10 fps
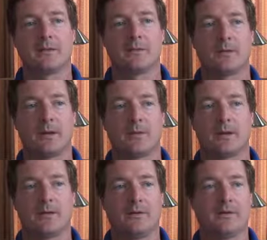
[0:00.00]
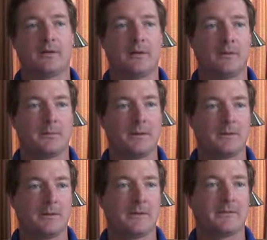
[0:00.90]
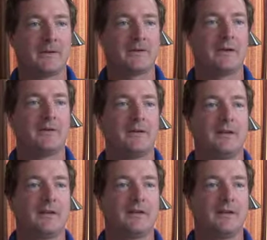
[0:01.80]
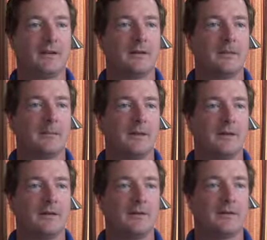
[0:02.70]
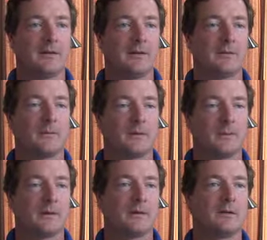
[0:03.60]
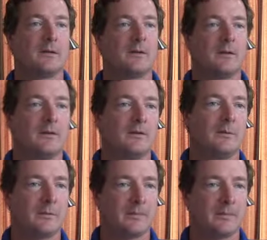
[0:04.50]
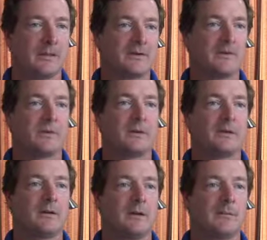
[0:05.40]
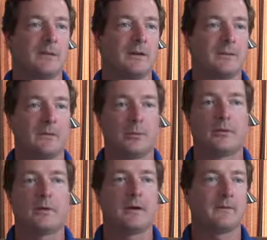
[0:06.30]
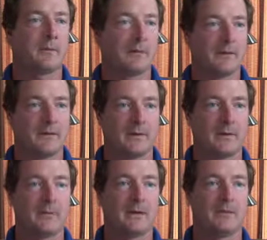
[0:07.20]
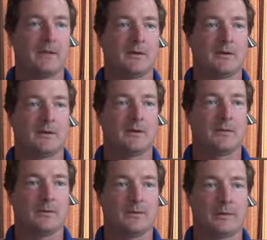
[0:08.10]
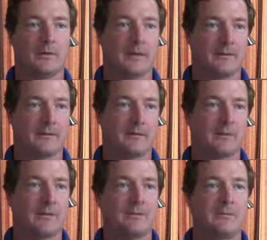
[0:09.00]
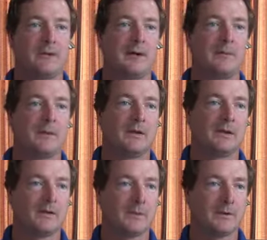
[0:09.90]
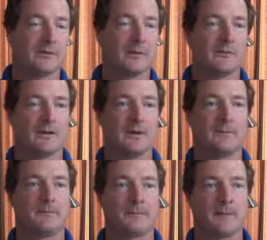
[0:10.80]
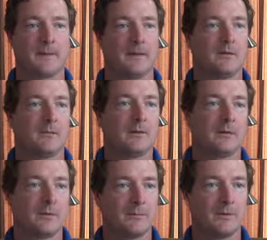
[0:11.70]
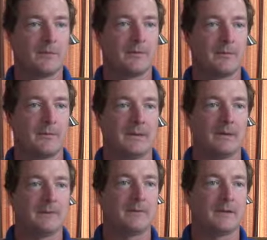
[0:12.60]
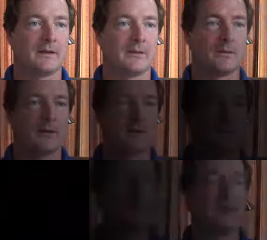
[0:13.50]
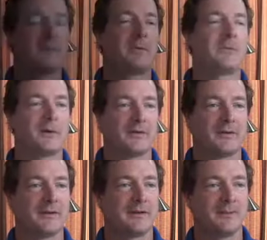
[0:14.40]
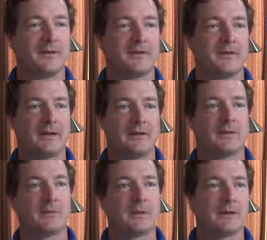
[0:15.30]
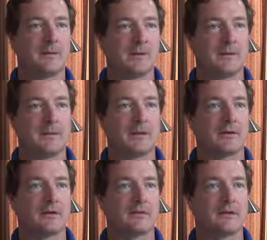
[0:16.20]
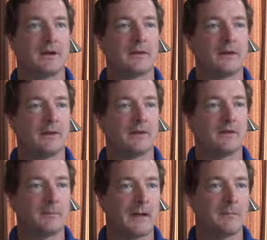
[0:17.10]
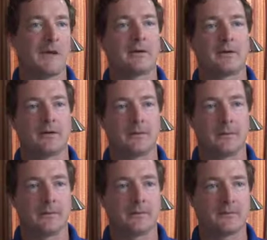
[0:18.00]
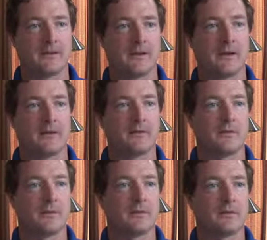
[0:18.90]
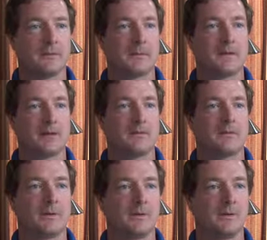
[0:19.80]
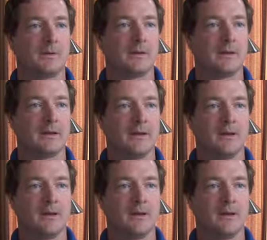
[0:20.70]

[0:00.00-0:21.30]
what I want to do is help each of my franchisees be successful quicker, do more inspections quicker, and be able to pull off of whatever they might be currently doing, whether they have a full-time job, part-time job, and run their own business and make a living that way. Even before I started the business, I knew I wanted to be an inspector. I thought my background's perfect for that, so I'm going to go do it.